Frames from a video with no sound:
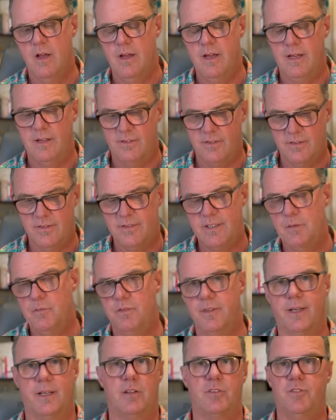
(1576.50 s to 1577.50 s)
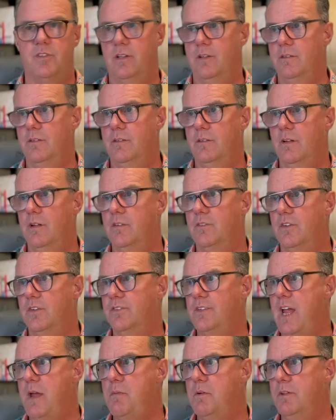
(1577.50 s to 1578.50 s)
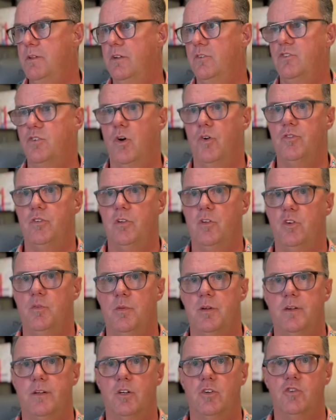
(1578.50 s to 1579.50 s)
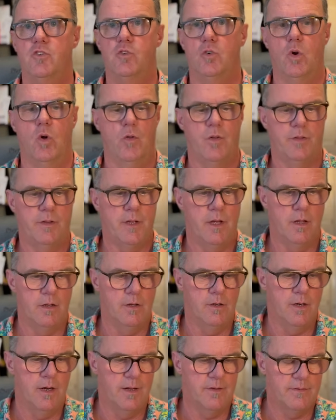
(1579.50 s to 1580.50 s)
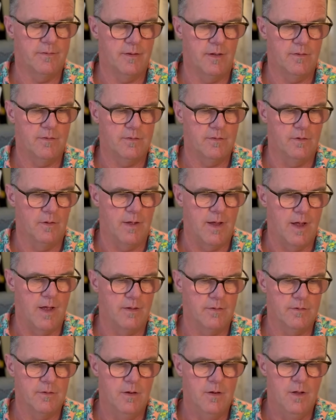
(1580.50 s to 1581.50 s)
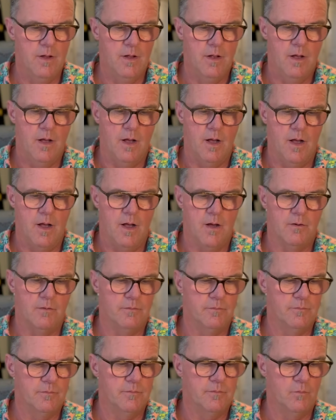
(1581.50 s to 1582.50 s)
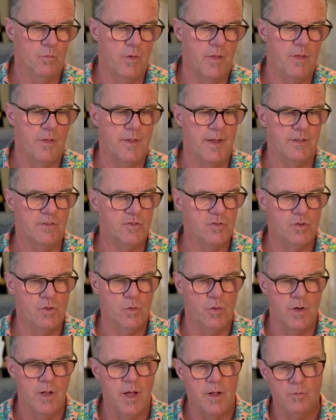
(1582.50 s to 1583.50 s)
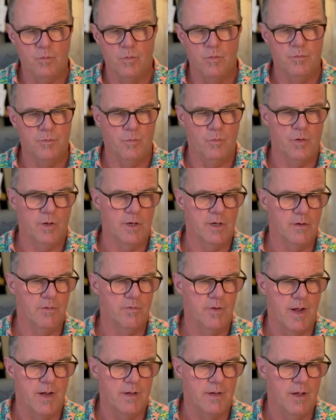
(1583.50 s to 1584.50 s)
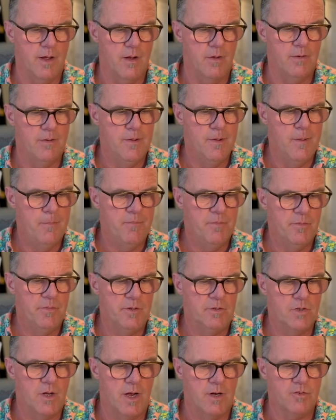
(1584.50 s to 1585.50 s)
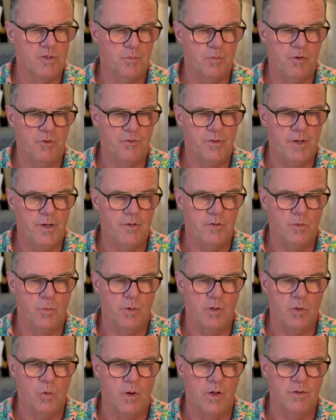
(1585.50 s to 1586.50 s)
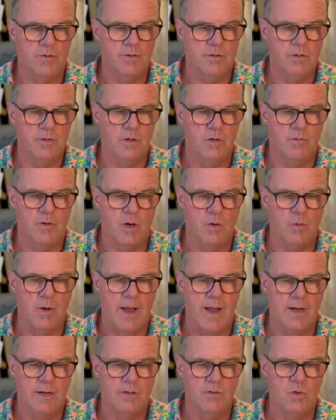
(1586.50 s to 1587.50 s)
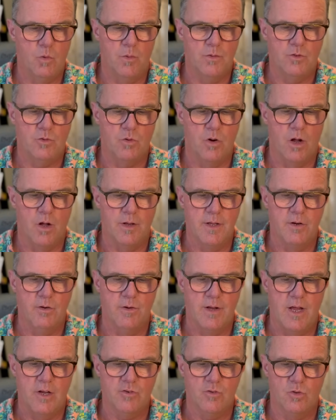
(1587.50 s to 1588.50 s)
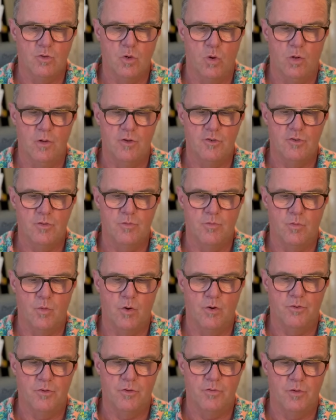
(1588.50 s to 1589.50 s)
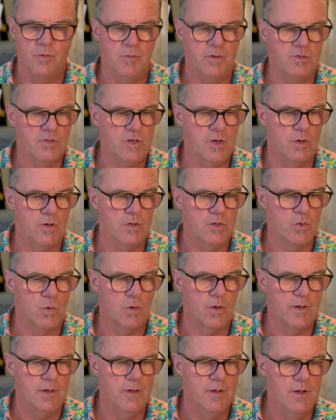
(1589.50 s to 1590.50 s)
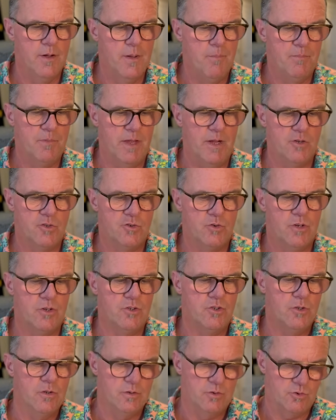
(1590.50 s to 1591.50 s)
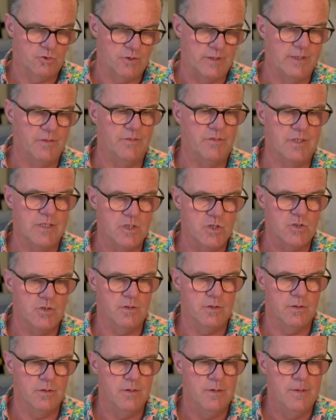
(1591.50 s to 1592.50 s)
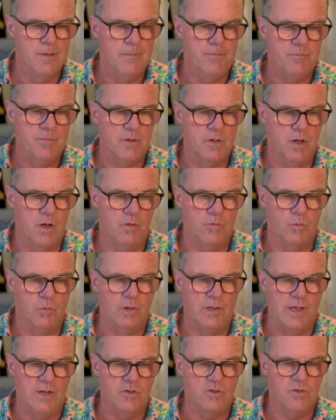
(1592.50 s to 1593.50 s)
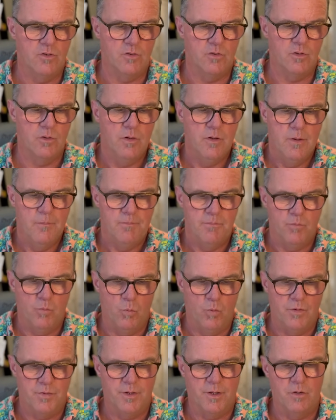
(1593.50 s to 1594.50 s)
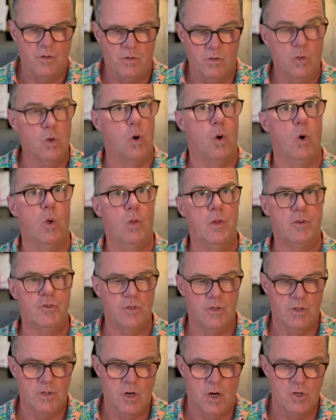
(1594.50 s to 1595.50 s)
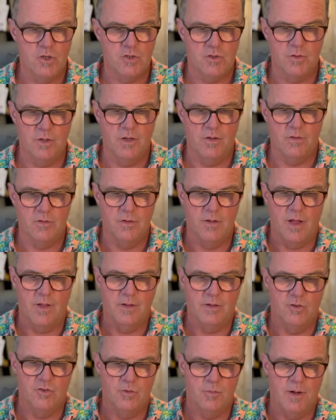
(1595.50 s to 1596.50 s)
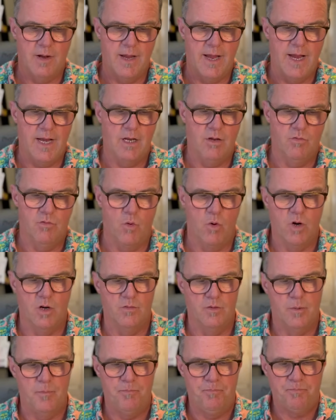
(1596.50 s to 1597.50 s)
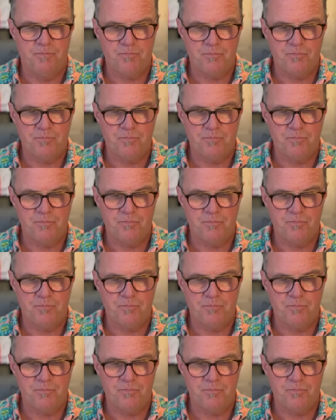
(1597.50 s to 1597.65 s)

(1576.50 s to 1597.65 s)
It just seems like it's a statement that shows a little bit of control that the United States still has. Uh, whether that's true or not, we're going to find out. The talks are proceeding to request of Iraq to withdraw international coalition forces from its territory and tr- transition of relations with the coalition countries. I think there's about 84 of them,